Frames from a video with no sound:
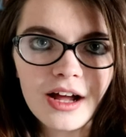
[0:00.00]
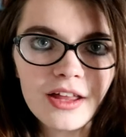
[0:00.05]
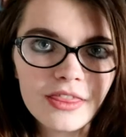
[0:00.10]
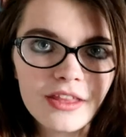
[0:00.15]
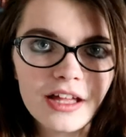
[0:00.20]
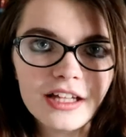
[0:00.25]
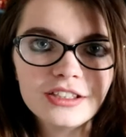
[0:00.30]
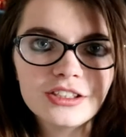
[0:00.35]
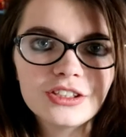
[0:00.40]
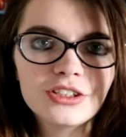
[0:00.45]
and
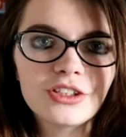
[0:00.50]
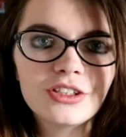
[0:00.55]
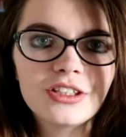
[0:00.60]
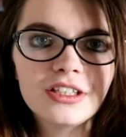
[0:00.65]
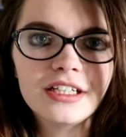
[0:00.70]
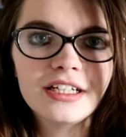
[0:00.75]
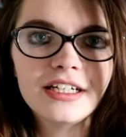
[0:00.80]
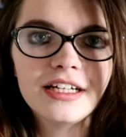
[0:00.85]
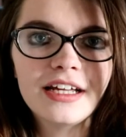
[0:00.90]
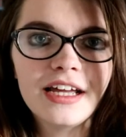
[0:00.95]
then
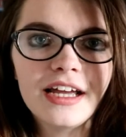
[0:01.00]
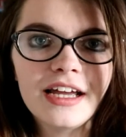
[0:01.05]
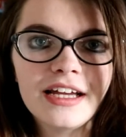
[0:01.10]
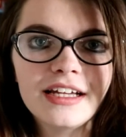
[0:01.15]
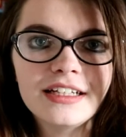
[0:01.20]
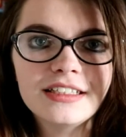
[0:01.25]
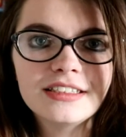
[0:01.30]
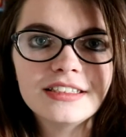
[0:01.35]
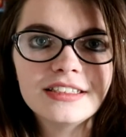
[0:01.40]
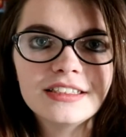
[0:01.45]
suddenly
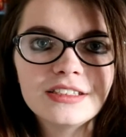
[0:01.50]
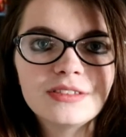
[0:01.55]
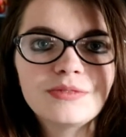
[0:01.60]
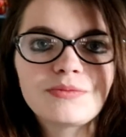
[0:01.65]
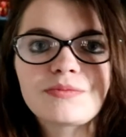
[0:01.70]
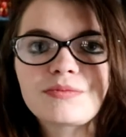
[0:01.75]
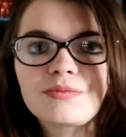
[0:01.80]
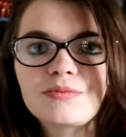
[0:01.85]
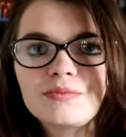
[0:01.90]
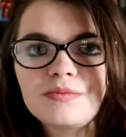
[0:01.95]
it's
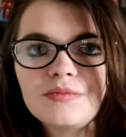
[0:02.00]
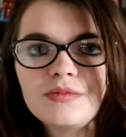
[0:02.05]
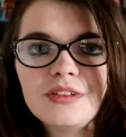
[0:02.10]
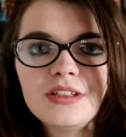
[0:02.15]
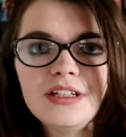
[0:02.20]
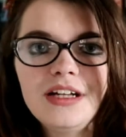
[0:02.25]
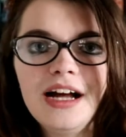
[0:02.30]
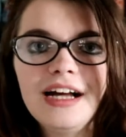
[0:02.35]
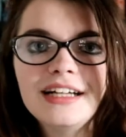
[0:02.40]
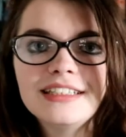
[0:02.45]

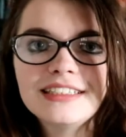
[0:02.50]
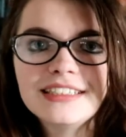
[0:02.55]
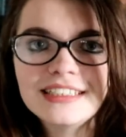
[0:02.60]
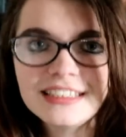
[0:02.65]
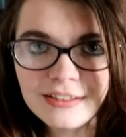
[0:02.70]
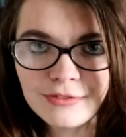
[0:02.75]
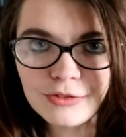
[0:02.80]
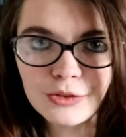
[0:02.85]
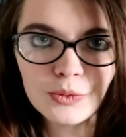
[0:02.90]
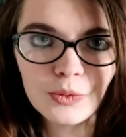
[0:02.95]
at
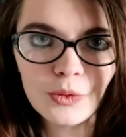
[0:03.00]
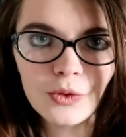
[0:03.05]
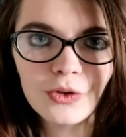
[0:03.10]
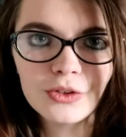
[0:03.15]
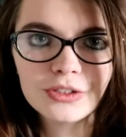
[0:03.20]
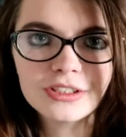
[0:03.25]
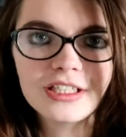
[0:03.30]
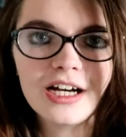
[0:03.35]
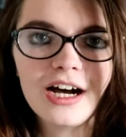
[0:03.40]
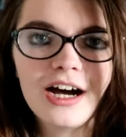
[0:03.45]
Civil
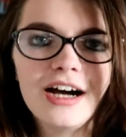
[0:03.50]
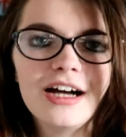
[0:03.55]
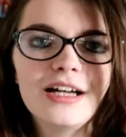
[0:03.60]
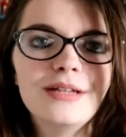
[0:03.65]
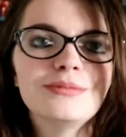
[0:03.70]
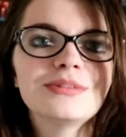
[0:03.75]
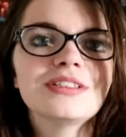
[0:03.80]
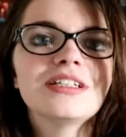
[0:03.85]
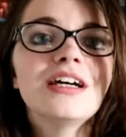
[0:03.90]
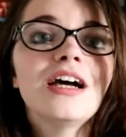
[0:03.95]
War
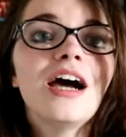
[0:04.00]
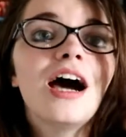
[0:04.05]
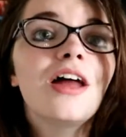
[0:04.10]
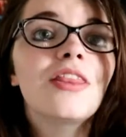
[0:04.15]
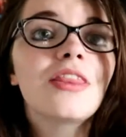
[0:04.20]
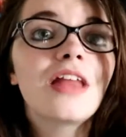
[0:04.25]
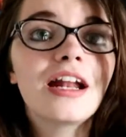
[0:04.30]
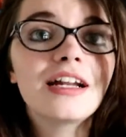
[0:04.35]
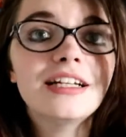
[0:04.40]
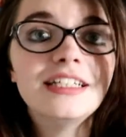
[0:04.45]
times,
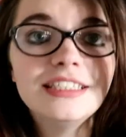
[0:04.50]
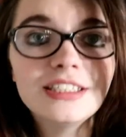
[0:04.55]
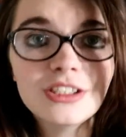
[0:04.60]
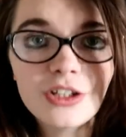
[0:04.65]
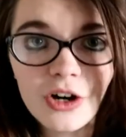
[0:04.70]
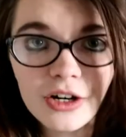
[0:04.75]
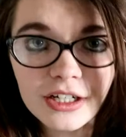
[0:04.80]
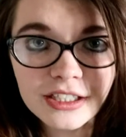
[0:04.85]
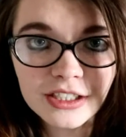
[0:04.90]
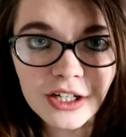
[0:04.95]
and then he's
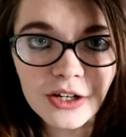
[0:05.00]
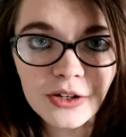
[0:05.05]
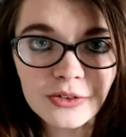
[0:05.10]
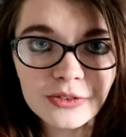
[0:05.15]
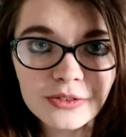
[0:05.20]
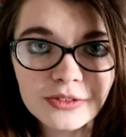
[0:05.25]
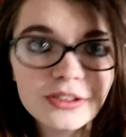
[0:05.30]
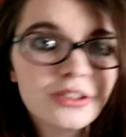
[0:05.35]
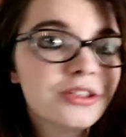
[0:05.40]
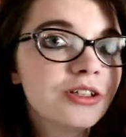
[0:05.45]
got his
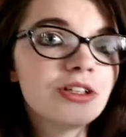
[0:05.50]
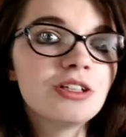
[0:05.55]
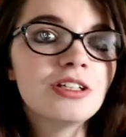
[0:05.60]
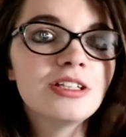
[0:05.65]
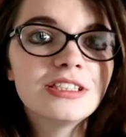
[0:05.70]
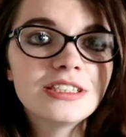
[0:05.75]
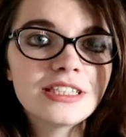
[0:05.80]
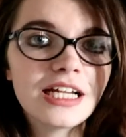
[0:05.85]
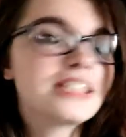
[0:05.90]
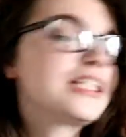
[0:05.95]
own
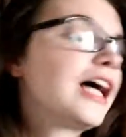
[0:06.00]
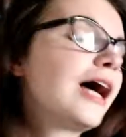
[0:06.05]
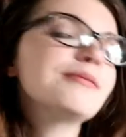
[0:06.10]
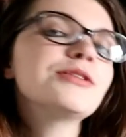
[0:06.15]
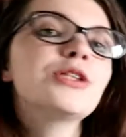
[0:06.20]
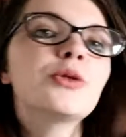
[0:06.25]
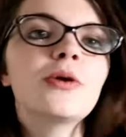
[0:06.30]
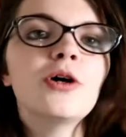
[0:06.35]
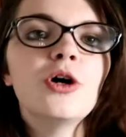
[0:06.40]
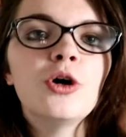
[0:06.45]
set time,
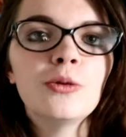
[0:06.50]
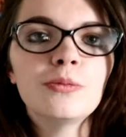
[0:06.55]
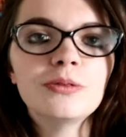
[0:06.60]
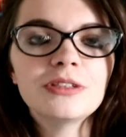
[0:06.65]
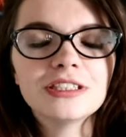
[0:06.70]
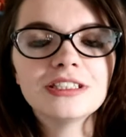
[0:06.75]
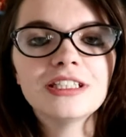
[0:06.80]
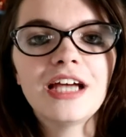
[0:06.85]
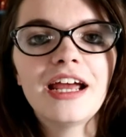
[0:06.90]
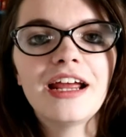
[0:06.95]
so we're up
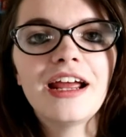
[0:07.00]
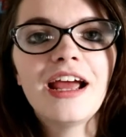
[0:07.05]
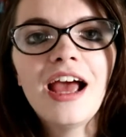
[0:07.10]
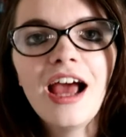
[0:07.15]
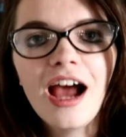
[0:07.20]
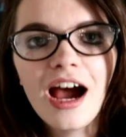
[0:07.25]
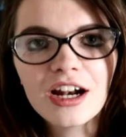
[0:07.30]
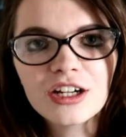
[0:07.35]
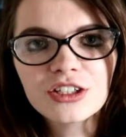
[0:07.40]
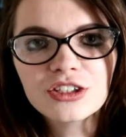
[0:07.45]
to date.
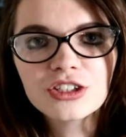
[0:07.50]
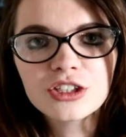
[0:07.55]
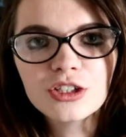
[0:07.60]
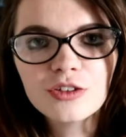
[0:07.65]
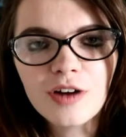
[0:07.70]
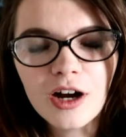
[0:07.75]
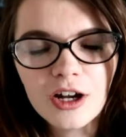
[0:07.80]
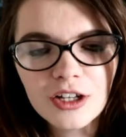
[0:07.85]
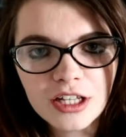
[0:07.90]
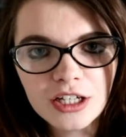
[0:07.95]
And I just
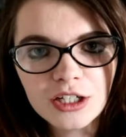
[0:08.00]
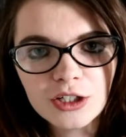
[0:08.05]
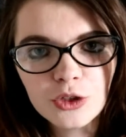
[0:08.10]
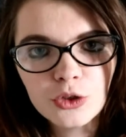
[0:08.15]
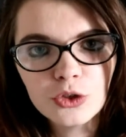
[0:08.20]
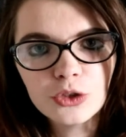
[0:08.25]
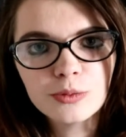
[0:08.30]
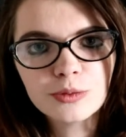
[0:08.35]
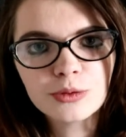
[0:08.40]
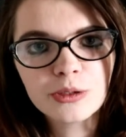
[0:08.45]
love how they
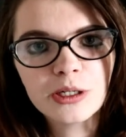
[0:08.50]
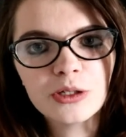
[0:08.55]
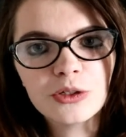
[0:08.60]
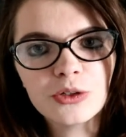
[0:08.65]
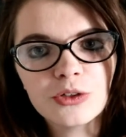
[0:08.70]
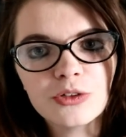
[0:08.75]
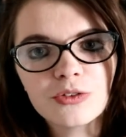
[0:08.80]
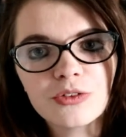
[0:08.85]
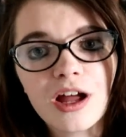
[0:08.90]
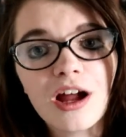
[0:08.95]
incorporate
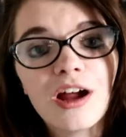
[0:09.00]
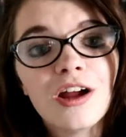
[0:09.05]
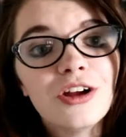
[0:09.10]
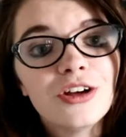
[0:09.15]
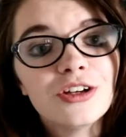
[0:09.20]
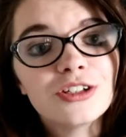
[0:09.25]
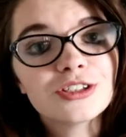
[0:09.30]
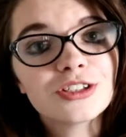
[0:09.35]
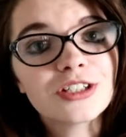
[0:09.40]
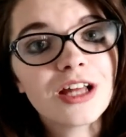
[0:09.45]
all of that,
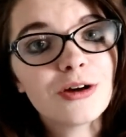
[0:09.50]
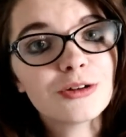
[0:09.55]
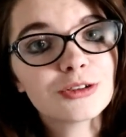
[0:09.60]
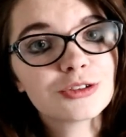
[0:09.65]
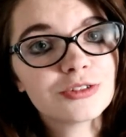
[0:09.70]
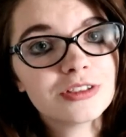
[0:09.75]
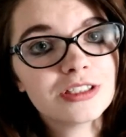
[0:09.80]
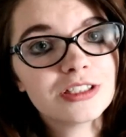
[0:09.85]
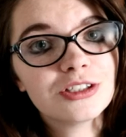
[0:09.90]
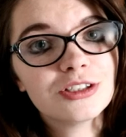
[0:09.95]
so that
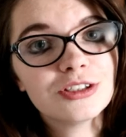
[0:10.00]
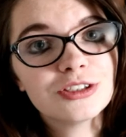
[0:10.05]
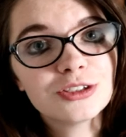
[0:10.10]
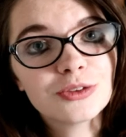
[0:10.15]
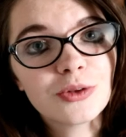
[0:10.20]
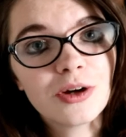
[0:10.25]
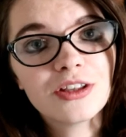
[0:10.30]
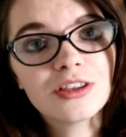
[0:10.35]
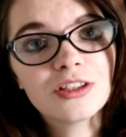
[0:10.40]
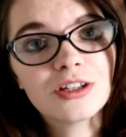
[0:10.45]
was really good.
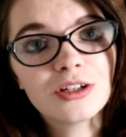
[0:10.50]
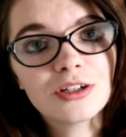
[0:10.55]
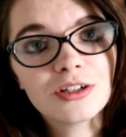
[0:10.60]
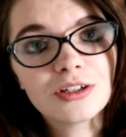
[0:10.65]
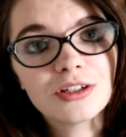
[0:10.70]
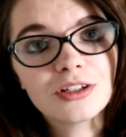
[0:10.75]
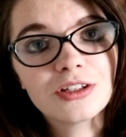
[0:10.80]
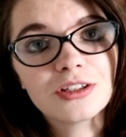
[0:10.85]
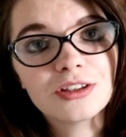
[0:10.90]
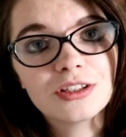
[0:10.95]
So I
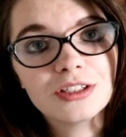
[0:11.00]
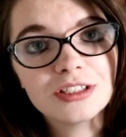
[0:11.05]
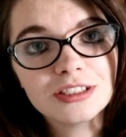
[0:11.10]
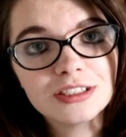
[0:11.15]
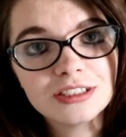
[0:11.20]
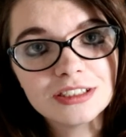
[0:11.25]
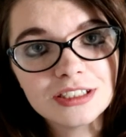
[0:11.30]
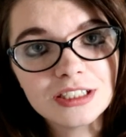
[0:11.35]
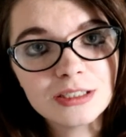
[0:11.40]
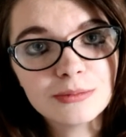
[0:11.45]
think the
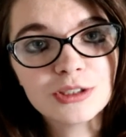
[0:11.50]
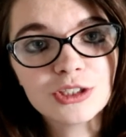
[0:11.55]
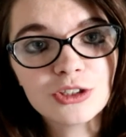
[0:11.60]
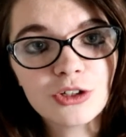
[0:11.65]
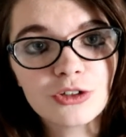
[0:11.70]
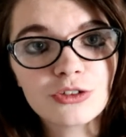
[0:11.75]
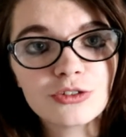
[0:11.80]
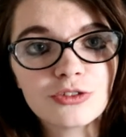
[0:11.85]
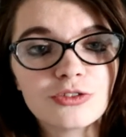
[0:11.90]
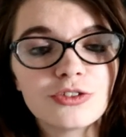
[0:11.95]

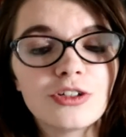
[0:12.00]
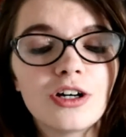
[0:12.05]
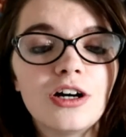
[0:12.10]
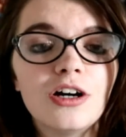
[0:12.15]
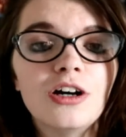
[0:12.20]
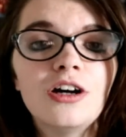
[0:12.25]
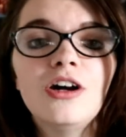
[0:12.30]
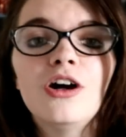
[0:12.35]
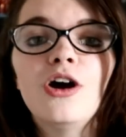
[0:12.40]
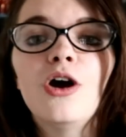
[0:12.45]

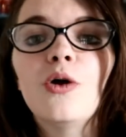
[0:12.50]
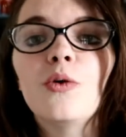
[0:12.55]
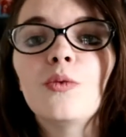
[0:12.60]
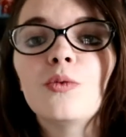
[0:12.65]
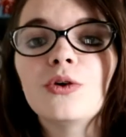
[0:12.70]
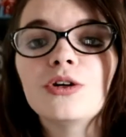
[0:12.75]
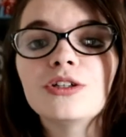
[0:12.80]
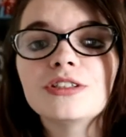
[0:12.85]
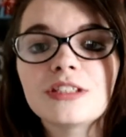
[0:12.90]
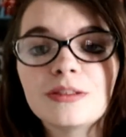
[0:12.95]
cinematographer
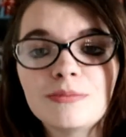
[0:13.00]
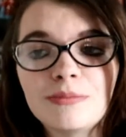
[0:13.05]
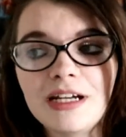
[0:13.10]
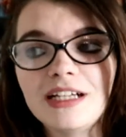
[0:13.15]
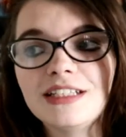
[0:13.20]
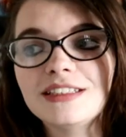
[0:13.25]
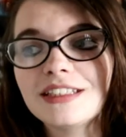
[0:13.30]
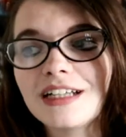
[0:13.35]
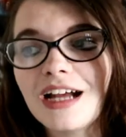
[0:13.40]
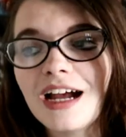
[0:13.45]
was
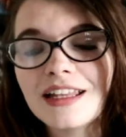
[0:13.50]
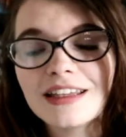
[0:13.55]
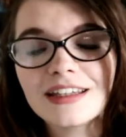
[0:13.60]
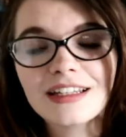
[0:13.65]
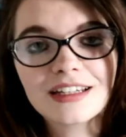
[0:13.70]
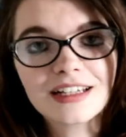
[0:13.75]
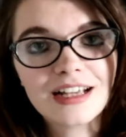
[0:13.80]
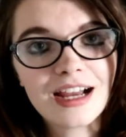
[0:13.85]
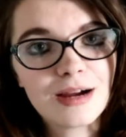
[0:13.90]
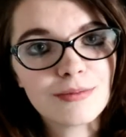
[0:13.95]
amazing, and
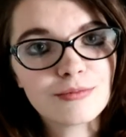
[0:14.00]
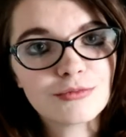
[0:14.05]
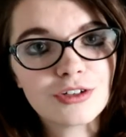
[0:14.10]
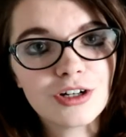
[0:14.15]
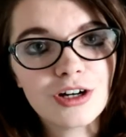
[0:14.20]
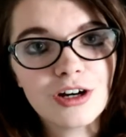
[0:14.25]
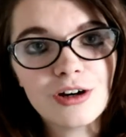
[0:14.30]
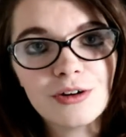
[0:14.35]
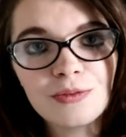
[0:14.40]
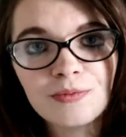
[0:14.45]
the
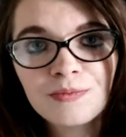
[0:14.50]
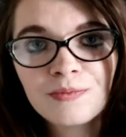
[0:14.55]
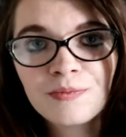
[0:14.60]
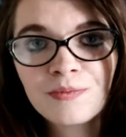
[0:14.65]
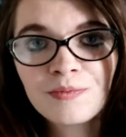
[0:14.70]
camera